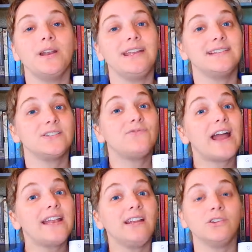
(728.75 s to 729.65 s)
and he's
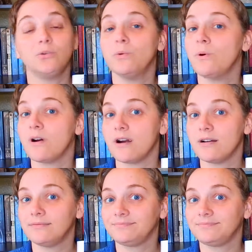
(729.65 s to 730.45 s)
fighting in the war.